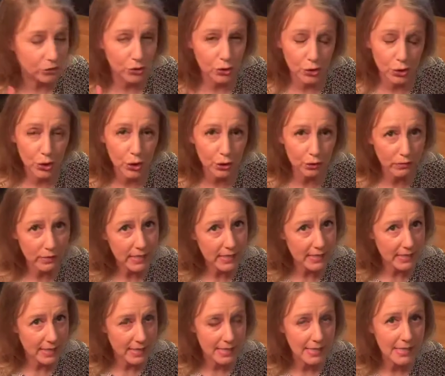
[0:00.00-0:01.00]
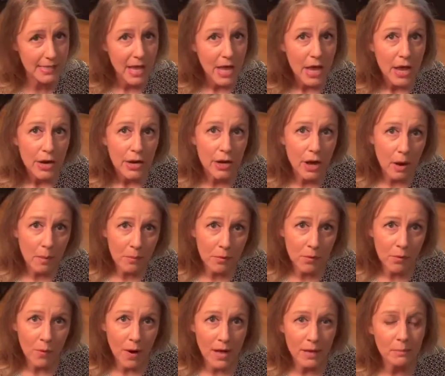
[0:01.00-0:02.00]
2 reasons. Number
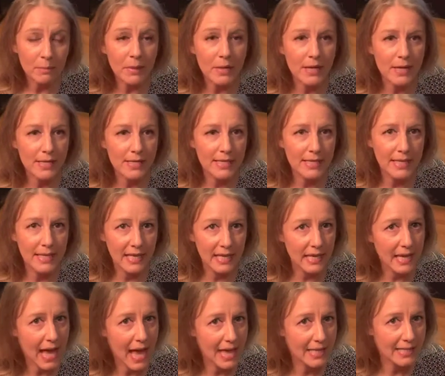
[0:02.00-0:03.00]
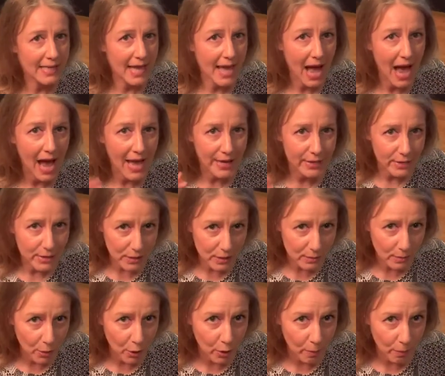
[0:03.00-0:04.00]
1, because ghee has a higher
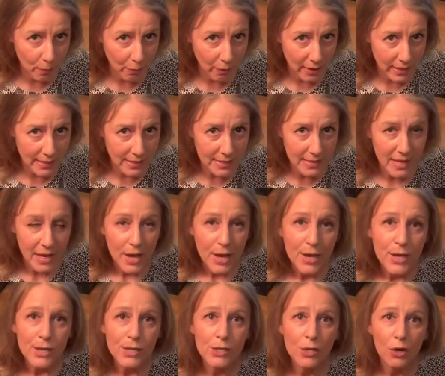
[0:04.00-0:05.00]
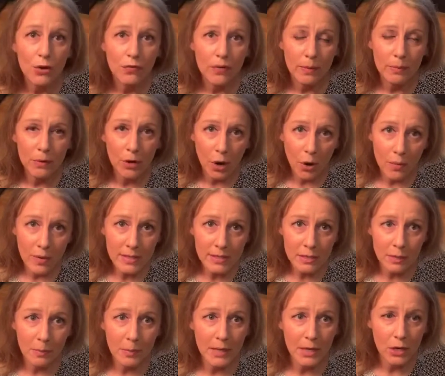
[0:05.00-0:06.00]
smoke point. So if I'm going to
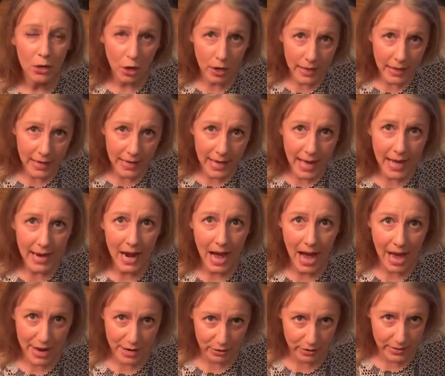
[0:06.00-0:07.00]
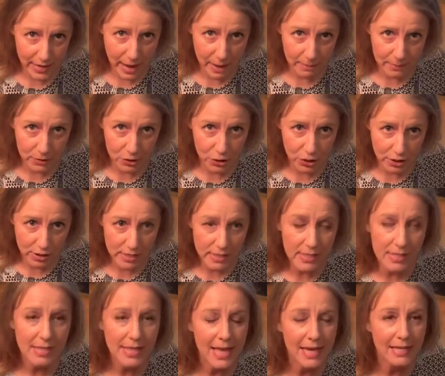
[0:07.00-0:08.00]
be cooking at higher temperatures,
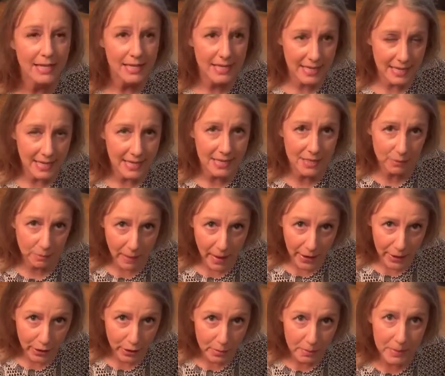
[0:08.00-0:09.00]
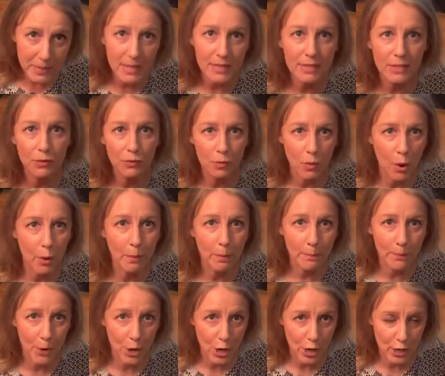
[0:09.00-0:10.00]
then ghee is better because it won't
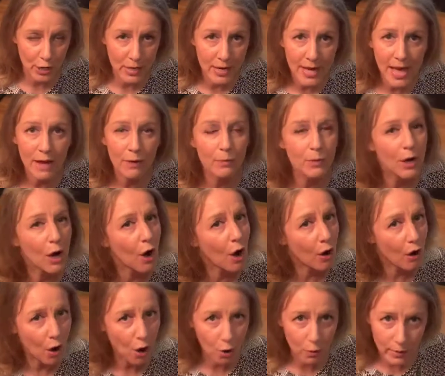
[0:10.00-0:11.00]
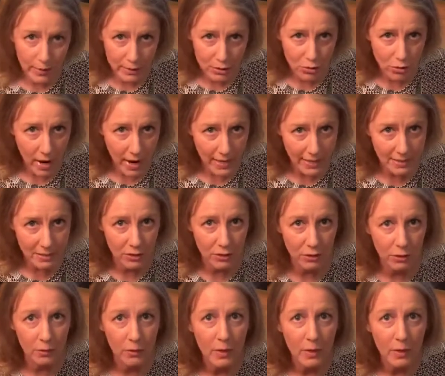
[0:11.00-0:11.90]
burn, and we are always trying to